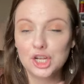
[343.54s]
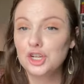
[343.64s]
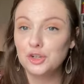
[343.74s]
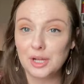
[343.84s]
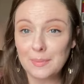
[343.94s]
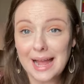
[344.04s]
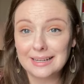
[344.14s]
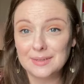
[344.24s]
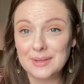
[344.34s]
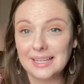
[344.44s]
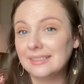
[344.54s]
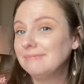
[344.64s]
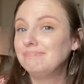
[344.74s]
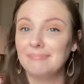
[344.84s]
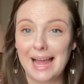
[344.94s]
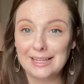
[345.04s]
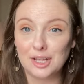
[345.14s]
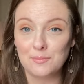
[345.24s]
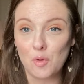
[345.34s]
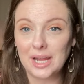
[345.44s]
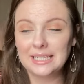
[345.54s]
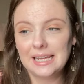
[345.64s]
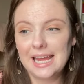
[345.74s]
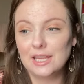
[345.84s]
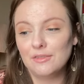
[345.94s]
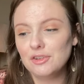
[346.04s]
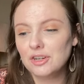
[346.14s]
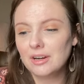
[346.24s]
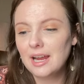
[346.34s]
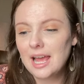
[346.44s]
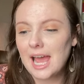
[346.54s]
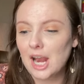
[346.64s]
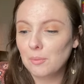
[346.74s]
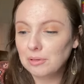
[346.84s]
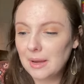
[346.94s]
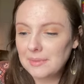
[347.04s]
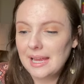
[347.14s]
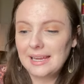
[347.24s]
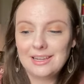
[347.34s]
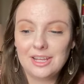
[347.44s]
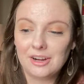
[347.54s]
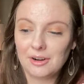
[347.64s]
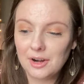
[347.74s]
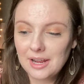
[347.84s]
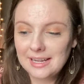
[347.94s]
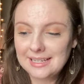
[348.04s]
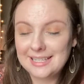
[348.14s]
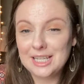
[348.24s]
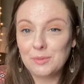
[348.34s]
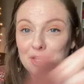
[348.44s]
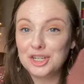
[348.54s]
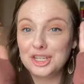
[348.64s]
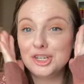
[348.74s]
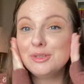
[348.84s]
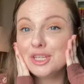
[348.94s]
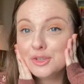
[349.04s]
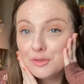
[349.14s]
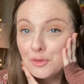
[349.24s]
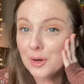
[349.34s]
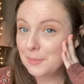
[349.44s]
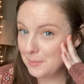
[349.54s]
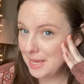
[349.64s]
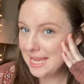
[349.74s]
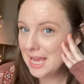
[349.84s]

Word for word: She'll get back to me at some point in the future, and I'll plop that in here to see what she chooses for me.